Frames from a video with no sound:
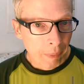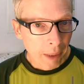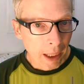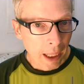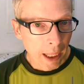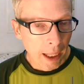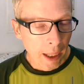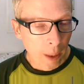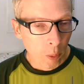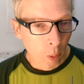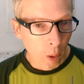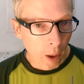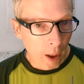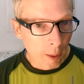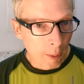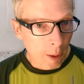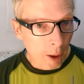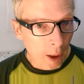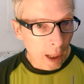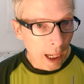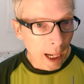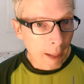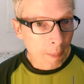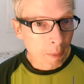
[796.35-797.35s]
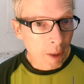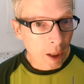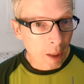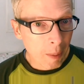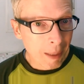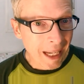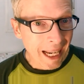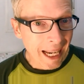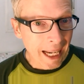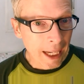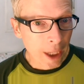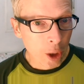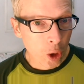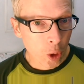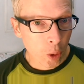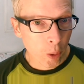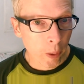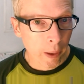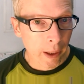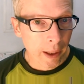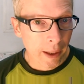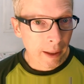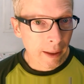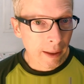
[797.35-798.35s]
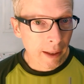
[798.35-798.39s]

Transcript: and where I'm, I'm going to be answering